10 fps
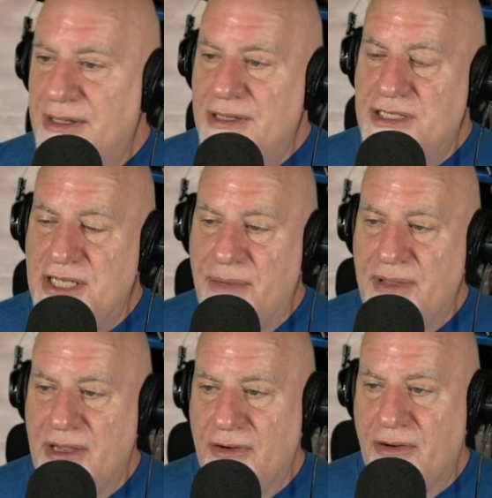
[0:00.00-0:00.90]

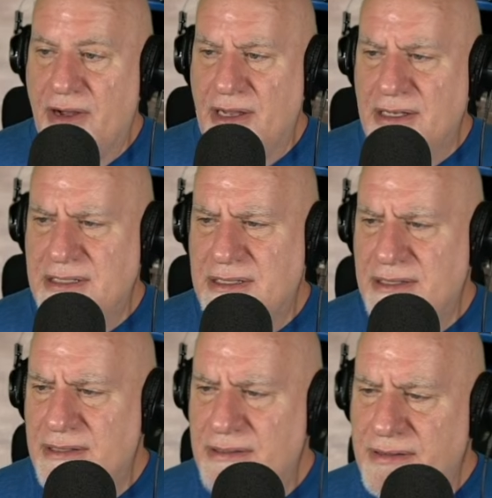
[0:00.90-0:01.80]
jumping across
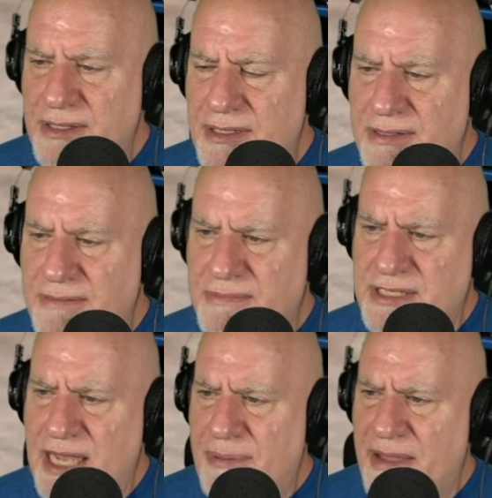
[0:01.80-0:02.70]
the
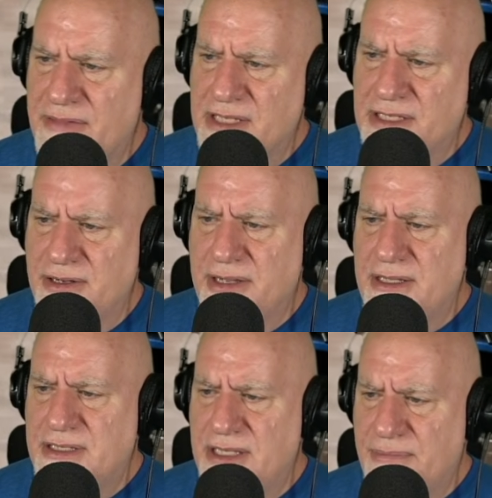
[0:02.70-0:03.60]
top half of the
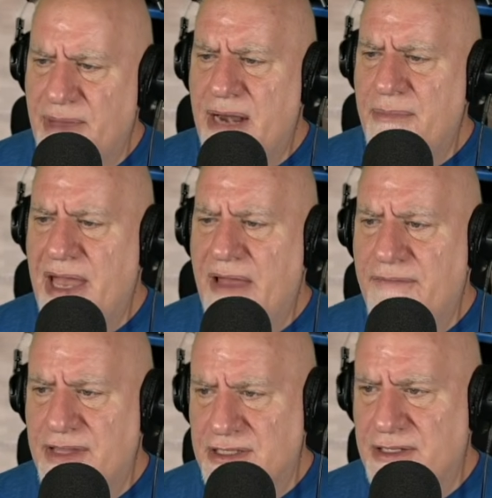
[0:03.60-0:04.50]
circuit to the bottom half of
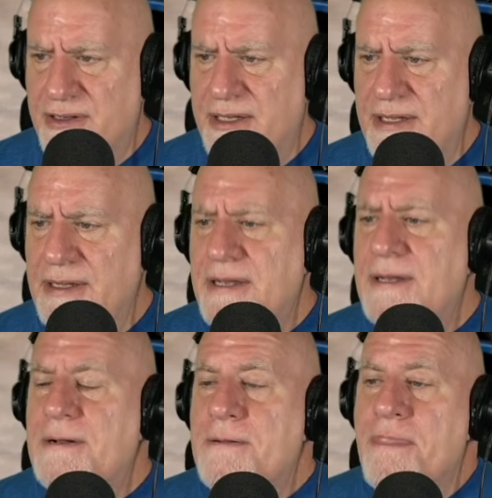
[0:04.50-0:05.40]
the circuit.
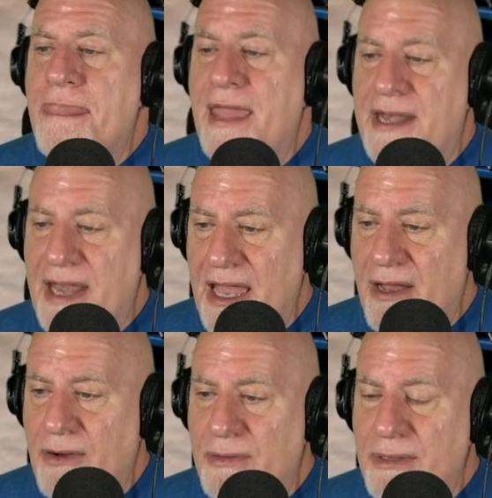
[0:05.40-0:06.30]
And
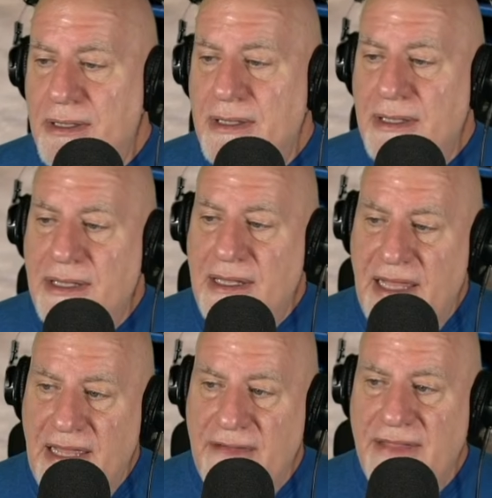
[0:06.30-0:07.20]
now,
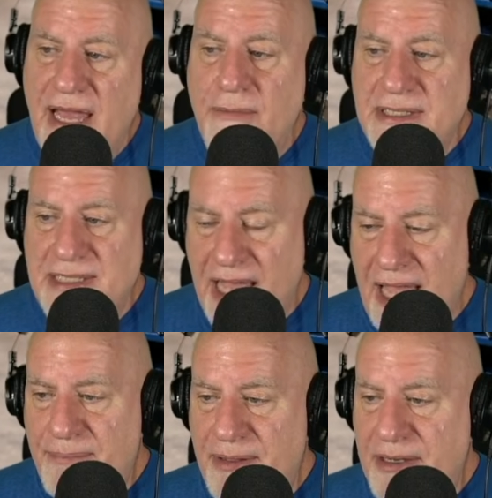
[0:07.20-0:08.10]
if that was to
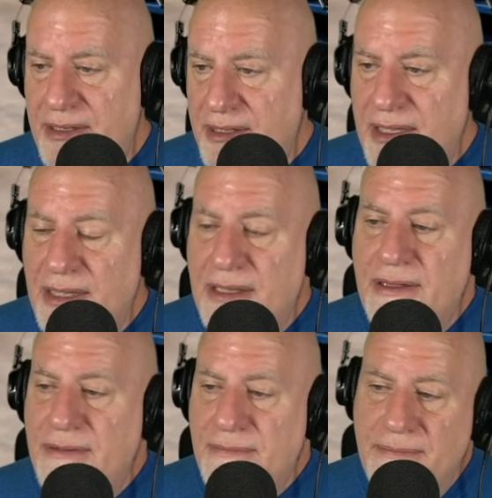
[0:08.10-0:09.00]
happen,
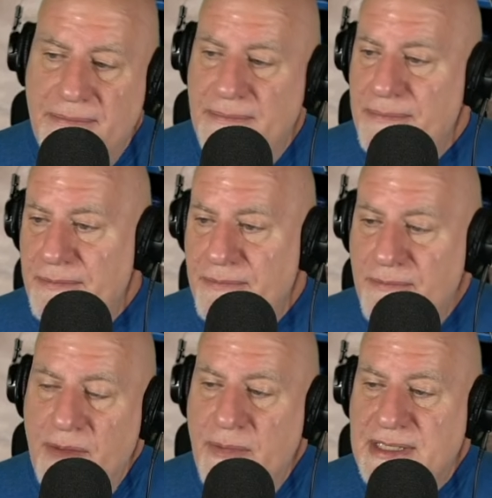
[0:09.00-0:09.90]

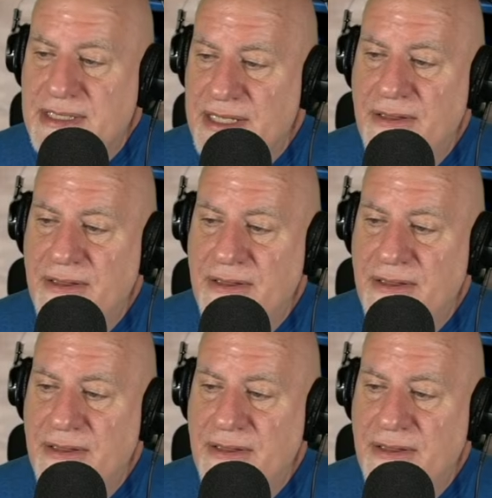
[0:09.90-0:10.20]
we would still